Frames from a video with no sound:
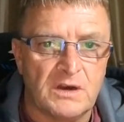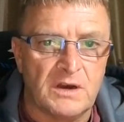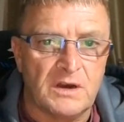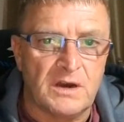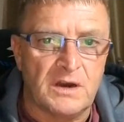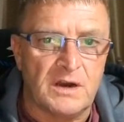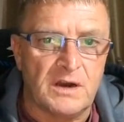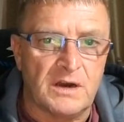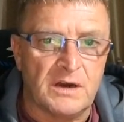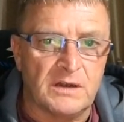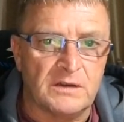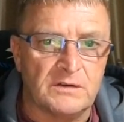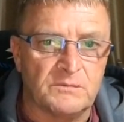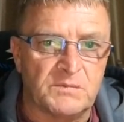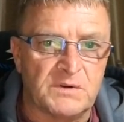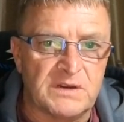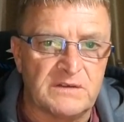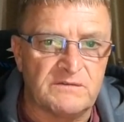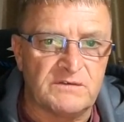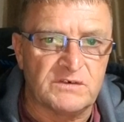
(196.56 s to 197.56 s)
and
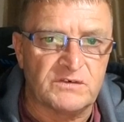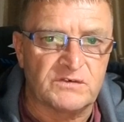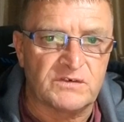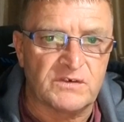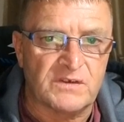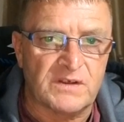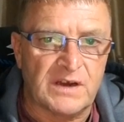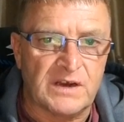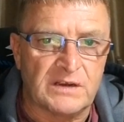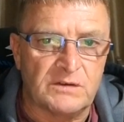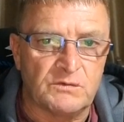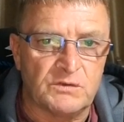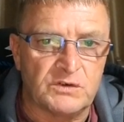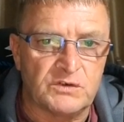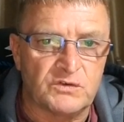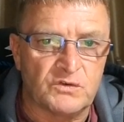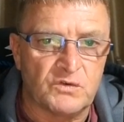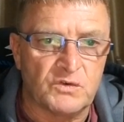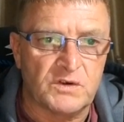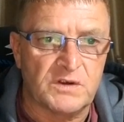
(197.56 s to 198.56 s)
previous to that, we're
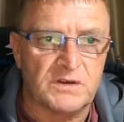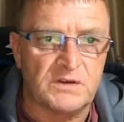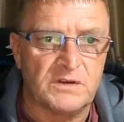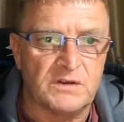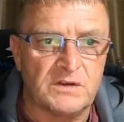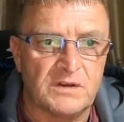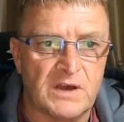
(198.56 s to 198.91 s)
talking